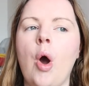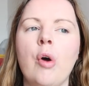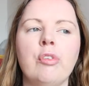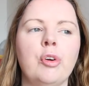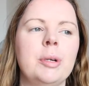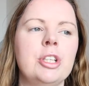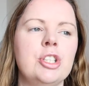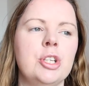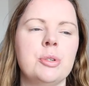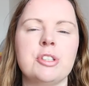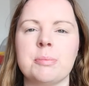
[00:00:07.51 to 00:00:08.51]
over with
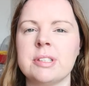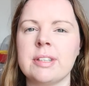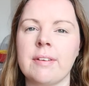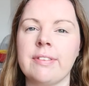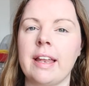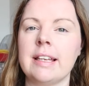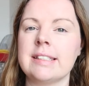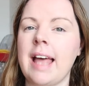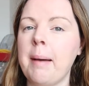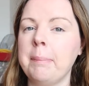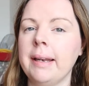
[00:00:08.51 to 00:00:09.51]
you some stuff that is
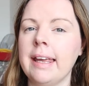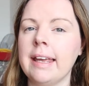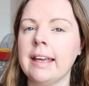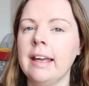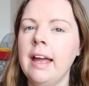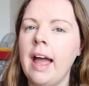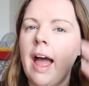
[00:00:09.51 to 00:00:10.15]
happening,